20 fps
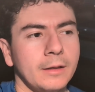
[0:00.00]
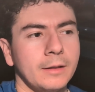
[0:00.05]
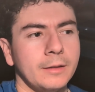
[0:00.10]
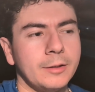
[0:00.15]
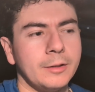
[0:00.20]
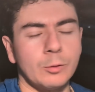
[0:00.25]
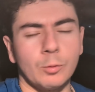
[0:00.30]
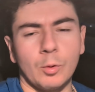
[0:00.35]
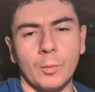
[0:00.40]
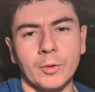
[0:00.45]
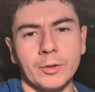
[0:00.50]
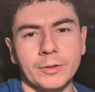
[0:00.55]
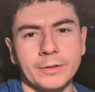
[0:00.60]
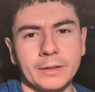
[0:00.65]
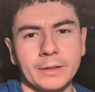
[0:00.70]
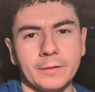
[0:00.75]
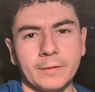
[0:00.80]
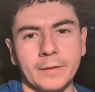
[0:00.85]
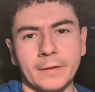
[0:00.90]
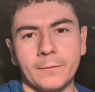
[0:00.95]
did one more
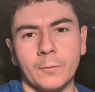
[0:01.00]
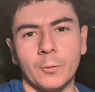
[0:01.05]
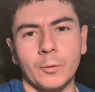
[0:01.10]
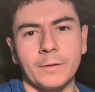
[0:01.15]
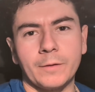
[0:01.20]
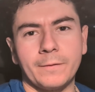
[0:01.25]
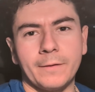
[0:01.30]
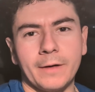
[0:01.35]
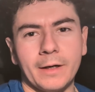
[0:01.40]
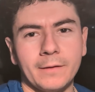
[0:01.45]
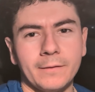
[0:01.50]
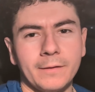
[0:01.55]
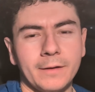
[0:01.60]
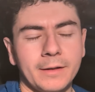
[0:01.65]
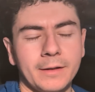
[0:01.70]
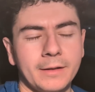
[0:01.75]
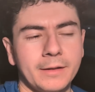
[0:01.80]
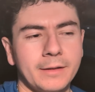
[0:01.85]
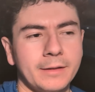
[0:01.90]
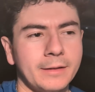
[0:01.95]
set of like 45, I
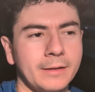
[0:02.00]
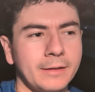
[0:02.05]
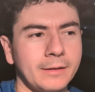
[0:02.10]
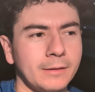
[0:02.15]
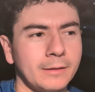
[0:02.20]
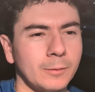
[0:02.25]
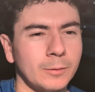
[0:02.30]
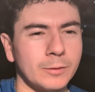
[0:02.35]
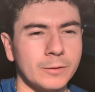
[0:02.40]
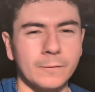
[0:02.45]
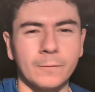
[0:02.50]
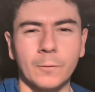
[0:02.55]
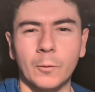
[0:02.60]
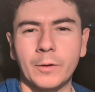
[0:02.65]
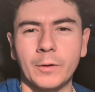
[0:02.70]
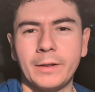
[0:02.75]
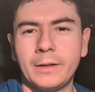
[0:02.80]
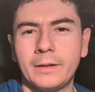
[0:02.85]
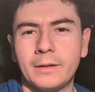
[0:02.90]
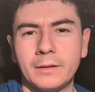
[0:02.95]
think, or was it
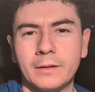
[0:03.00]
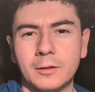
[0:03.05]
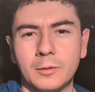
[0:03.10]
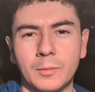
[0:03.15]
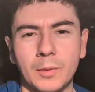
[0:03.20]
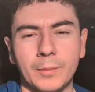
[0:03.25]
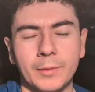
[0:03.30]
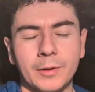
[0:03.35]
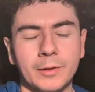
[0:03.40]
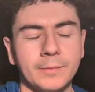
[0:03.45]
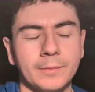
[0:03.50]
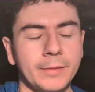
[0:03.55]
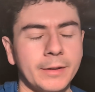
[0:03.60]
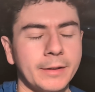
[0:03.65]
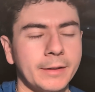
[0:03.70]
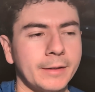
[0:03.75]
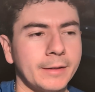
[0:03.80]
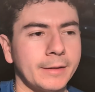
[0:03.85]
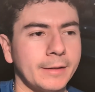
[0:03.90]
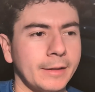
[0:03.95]
40? I don't remember. But
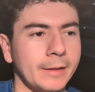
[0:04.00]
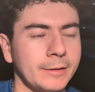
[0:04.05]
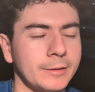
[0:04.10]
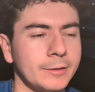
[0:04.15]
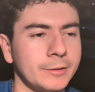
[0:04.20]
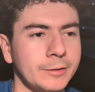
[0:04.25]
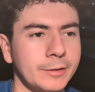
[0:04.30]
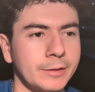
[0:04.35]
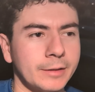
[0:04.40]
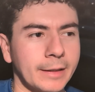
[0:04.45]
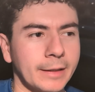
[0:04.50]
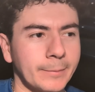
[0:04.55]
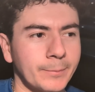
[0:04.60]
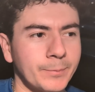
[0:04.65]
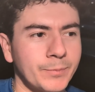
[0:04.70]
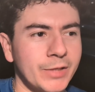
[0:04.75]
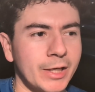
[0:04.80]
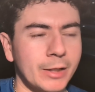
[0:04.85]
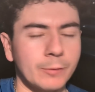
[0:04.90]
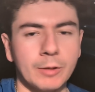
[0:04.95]
then I just did like
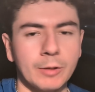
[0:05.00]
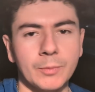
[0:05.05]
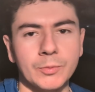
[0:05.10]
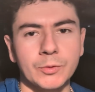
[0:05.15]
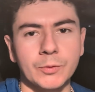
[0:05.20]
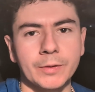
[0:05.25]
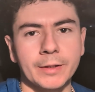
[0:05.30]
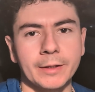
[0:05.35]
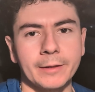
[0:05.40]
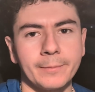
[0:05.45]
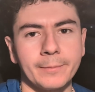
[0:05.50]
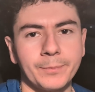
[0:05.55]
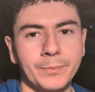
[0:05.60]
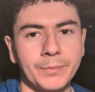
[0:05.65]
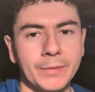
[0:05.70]
10 reps with that.